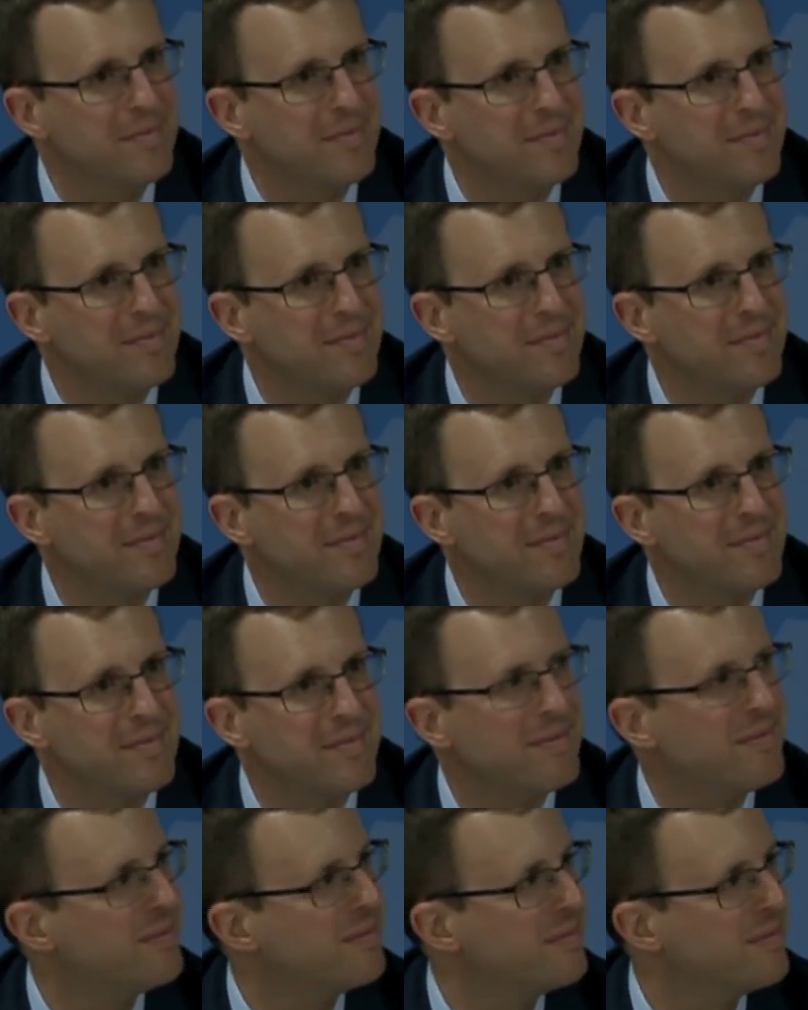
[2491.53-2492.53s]
Okay,
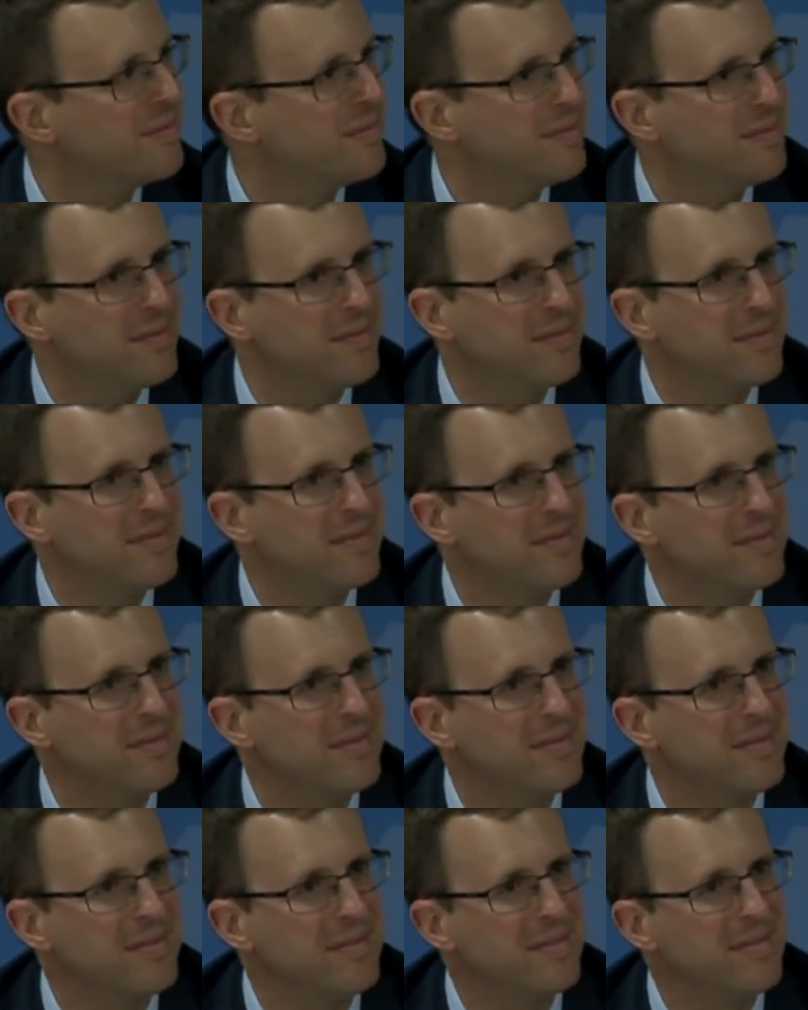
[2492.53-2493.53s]
final question, I guess
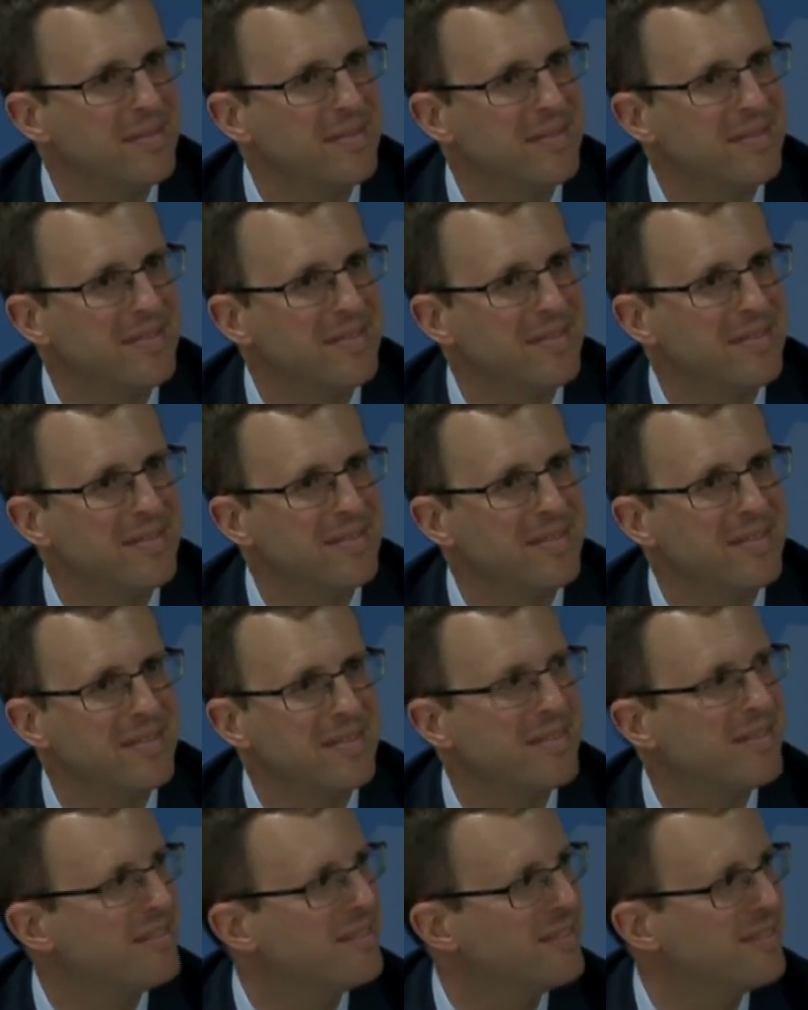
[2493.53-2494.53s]
then to
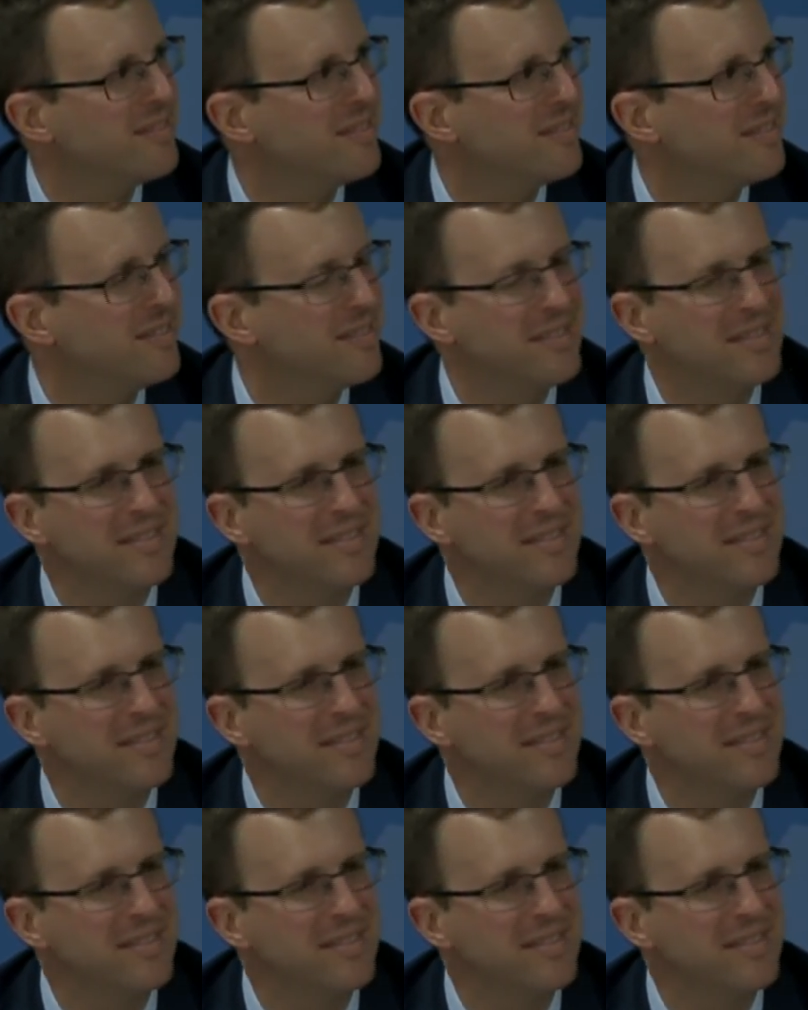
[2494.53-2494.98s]
yeah, go ahead.